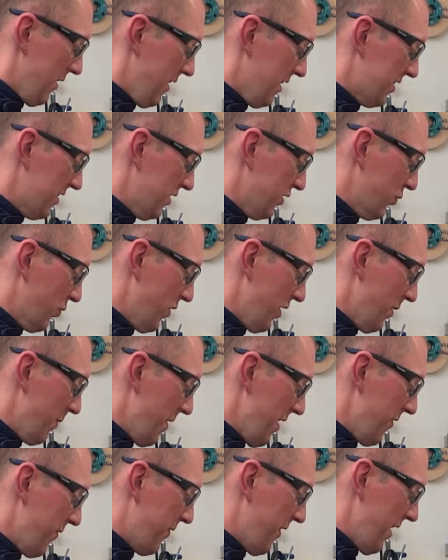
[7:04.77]
This is one
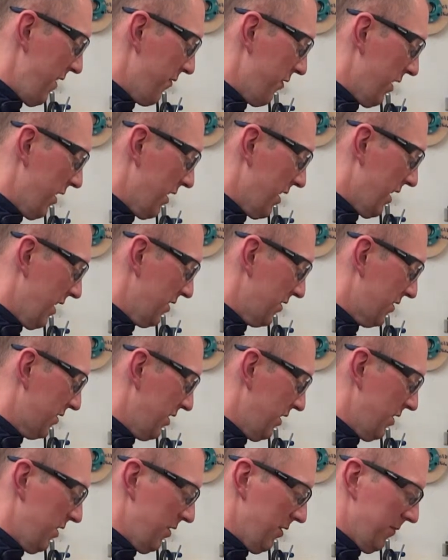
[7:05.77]
of my favorite
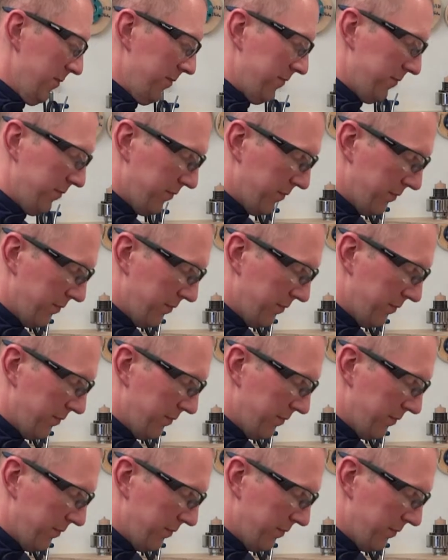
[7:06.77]
cuts to do.